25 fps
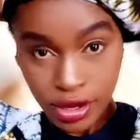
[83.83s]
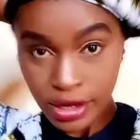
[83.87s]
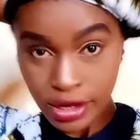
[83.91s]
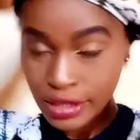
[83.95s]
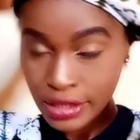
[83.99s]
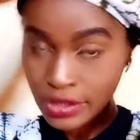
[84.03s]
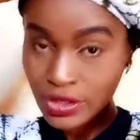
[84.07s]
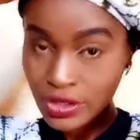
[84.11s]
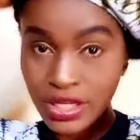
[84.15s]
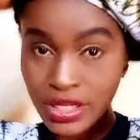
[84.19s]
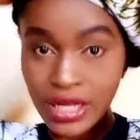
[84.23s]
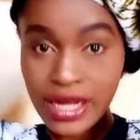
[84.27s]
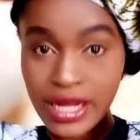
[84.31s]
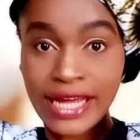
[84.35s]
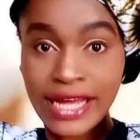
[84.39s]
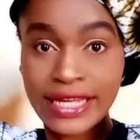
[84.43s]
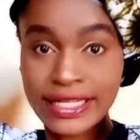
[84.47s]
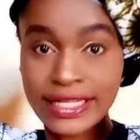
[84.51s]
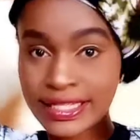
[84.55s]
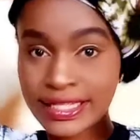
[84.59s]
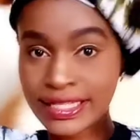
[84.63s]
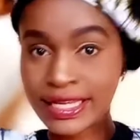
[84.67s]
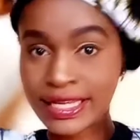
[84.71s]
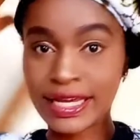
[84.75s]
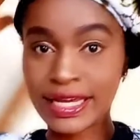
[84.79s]
another
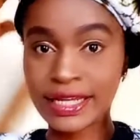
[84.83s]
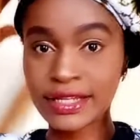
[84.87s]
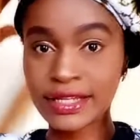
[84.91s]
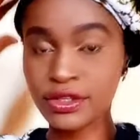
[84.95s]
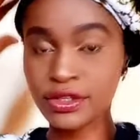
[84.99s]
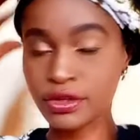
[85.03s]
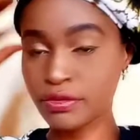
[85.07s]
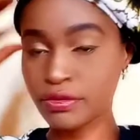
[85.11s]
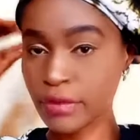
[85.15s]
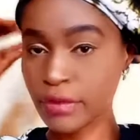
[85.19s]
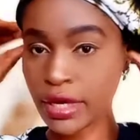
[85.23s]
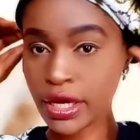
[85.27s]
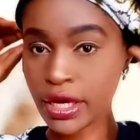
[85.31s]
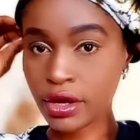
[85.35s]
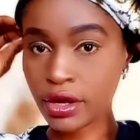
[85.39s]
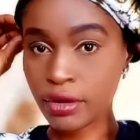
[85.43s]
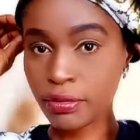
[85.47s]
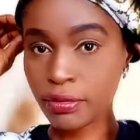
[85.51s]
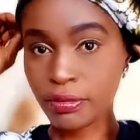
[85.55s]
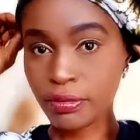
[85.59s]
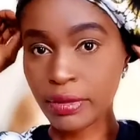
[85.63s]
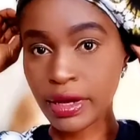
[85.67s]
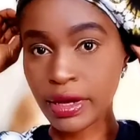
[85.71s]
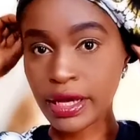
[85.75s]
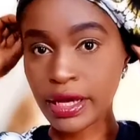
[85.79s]
idea to make up
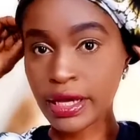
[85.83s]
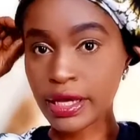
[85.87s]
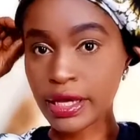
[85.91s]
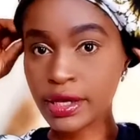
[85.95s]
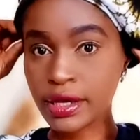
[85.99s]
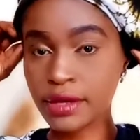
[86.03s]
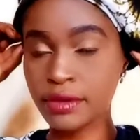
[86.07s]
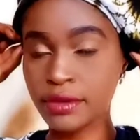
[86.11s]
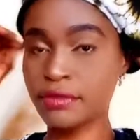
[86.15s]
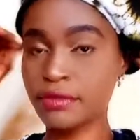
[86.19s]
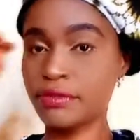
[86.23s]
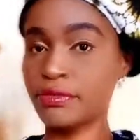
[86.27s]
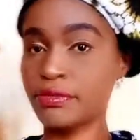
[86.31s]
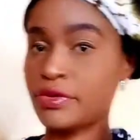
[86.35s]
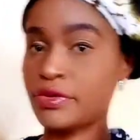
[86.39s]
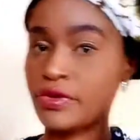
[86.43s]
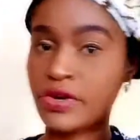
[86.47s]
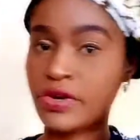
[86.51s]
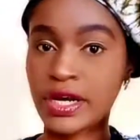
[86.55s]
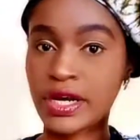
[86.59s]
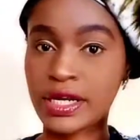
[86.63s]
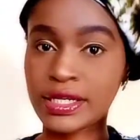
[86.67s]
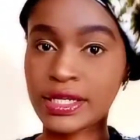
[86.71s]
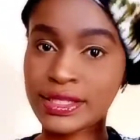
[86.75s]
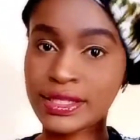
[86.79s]
my
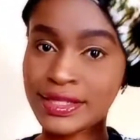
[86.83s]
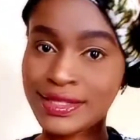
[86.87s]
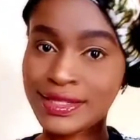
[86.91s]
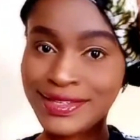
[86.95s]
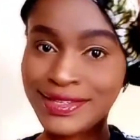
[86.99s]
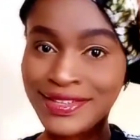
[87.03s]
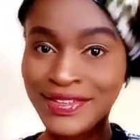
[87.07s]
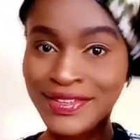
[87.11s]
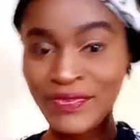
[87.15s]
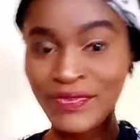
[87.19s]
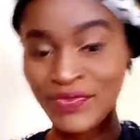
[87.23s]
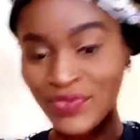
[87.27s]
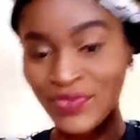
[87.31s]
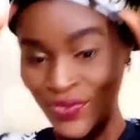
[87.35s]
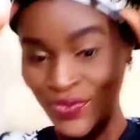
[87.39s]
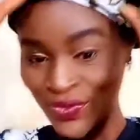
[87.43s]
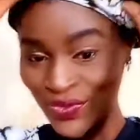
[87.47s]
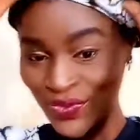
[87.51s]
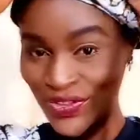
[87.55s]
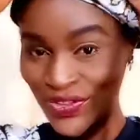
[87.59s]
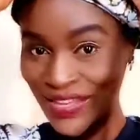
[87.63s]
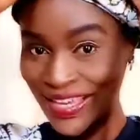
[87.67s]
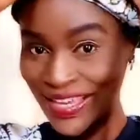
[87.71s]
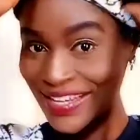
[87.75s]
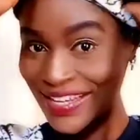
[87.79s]
beret.
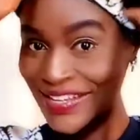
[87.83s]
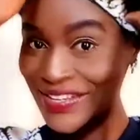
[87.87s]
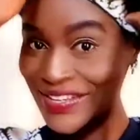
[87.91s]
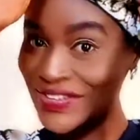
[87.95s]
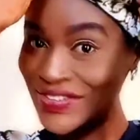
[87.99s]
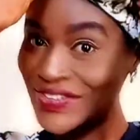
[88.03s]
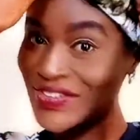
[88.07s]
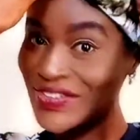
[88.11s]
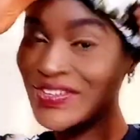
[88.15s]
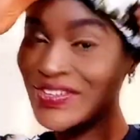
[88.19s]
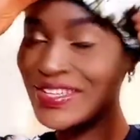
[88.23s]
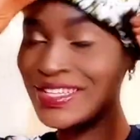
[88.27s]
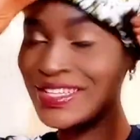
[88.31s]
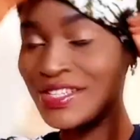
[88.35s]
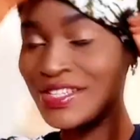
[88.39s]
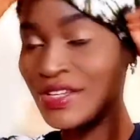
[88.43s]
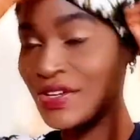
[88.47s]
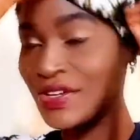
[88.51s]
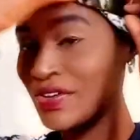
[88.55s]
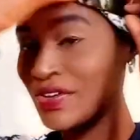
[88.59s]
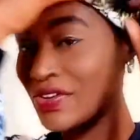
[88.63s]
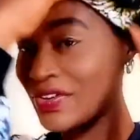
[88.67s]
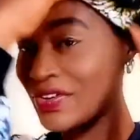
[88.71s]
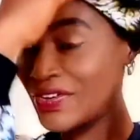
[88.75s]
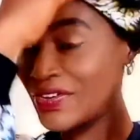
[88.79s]
Yeah,
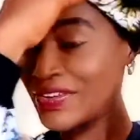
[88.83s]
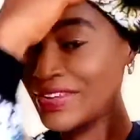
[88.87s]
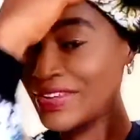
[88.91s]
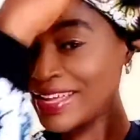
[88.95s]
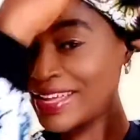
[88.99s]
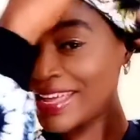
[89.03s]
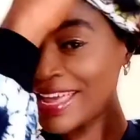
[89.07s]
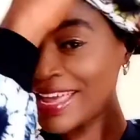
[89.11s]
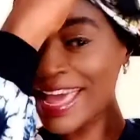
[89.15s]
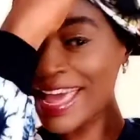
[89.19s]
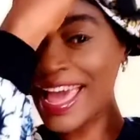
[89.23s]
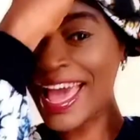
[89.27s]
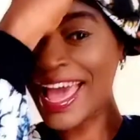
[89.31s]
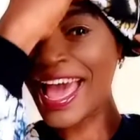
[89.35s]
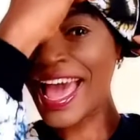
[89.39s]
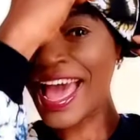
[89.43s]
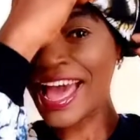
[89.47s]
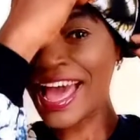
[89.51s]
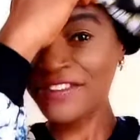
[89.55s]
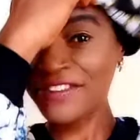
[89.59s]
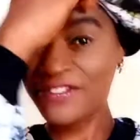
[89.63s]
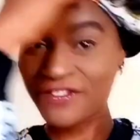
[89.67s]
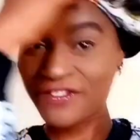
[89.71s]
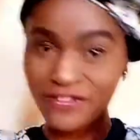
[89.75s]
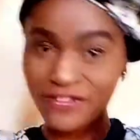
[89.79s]
so I
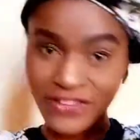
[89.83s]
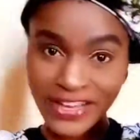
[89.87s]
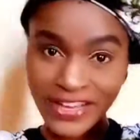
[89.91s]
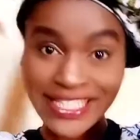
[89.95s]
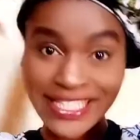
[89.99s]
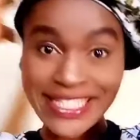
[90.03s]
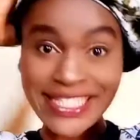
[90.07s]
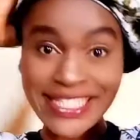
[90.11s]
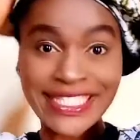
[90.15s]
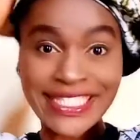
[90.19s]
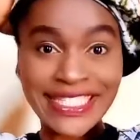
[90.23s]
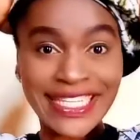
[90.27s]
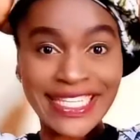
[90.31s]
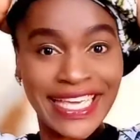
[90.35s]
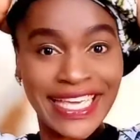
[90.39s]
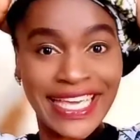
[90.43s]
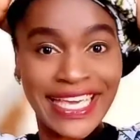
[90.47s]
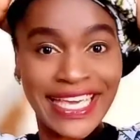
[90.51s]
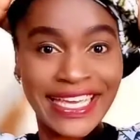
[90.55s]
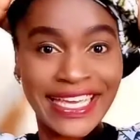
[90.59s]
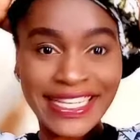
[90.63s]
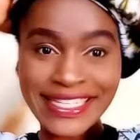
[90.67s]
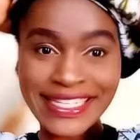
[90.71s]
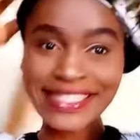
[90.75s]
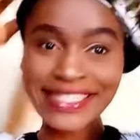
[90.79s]
fit it
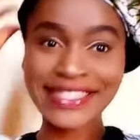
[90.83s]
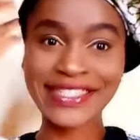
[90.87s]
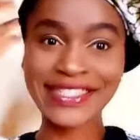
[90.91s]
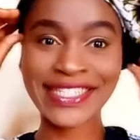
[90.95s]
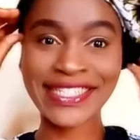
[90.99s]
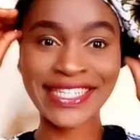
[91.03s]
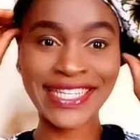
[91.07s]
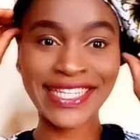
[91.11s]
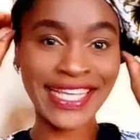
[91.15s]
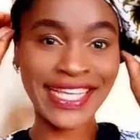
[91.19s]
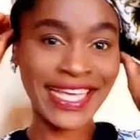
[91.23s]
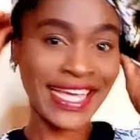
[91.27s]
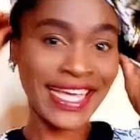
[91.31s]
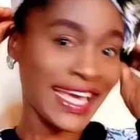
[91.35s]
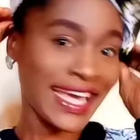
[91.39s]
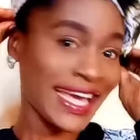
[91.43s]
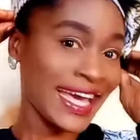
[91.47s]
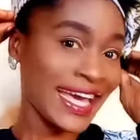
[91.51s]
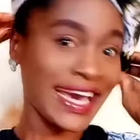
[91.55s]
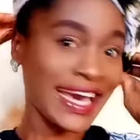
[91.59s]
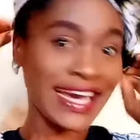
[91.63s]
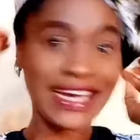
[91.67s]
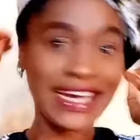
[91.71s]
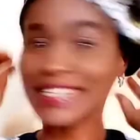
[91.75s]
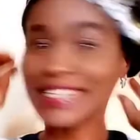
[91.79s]
in,
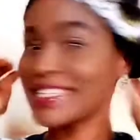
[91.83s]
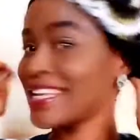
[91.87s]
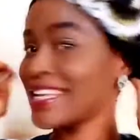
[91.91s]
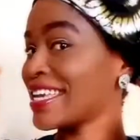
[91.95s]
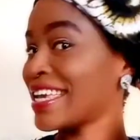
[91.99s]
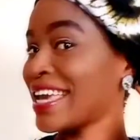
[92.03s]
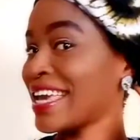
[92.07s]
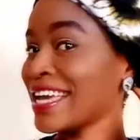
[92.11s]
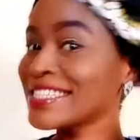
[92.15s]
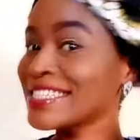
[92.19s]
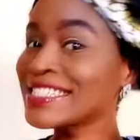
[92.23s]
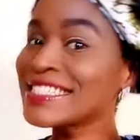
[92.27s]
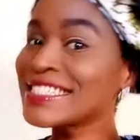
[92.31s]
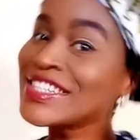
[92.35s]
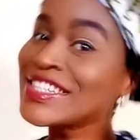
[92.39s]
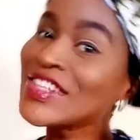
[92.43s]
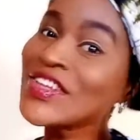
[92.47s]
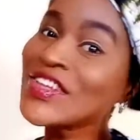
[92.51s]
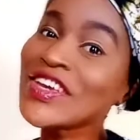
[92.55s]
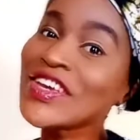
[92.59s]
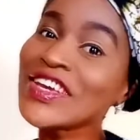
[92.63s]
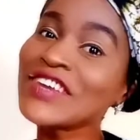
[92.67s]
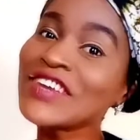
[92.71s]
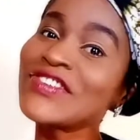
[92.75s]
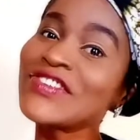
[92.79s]
and I guess it's
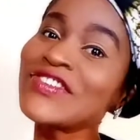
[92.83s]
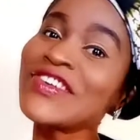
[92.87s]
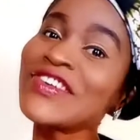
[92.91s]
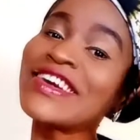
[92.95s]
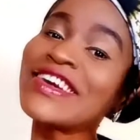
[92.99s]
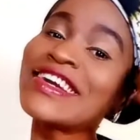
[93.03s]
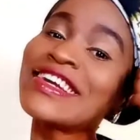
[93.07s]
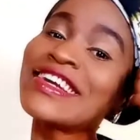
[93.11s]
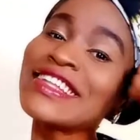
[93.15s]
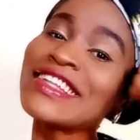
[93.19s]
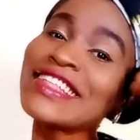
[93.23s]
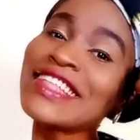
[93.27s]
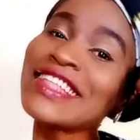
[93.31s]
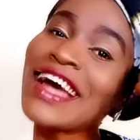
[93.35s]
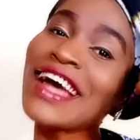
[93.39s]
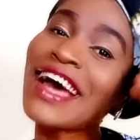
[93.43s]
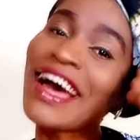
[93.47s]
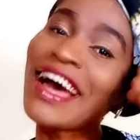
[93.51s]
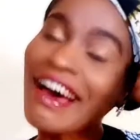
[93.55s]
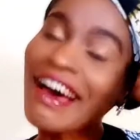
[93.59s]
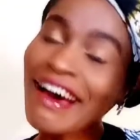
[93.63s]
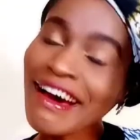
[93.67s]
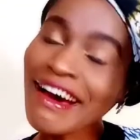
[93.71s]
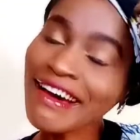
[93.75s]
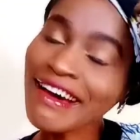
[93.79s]
looking very
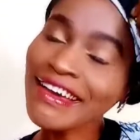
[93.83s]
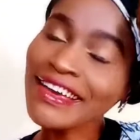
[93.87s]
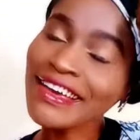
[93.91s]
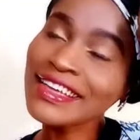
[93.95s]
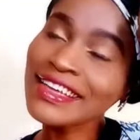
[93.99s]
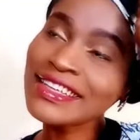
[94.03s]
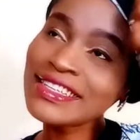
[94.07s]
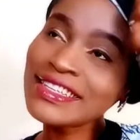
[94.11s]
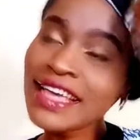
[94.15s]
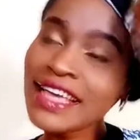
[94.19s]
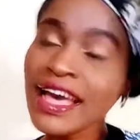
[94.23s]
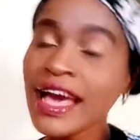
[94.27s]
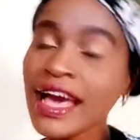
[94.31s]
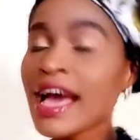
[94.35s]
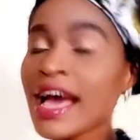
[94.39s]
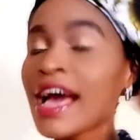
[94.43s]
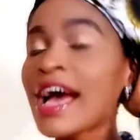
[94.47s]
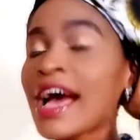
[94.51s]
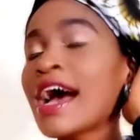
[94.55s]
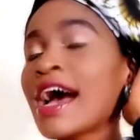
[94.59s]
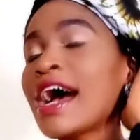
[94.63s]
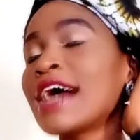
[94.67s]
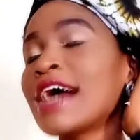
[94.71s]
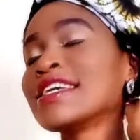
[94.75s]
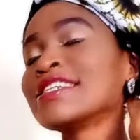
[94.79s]
nice.
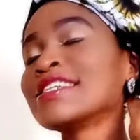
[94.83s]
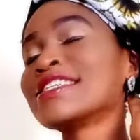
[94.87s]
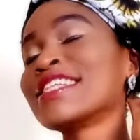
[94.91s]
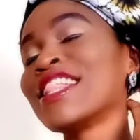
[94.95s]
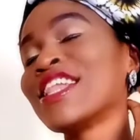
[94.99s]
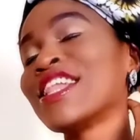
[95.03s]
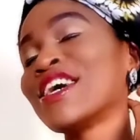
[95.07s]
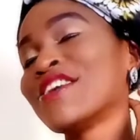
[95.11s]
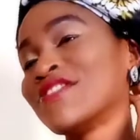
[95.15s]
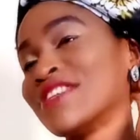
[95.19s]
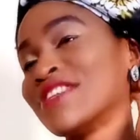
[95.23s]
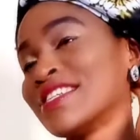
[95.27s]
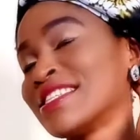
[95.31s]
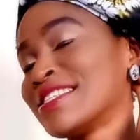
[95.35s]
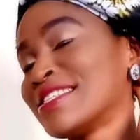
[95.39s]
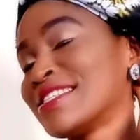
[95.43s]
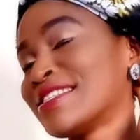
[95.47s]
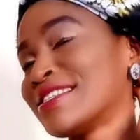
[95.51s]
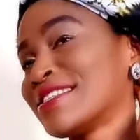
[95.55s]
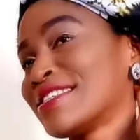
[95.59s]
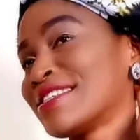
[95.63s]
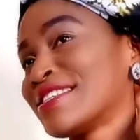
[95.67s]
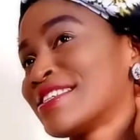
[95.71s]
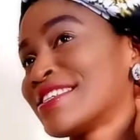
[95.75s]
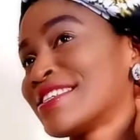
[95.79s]
I just love it.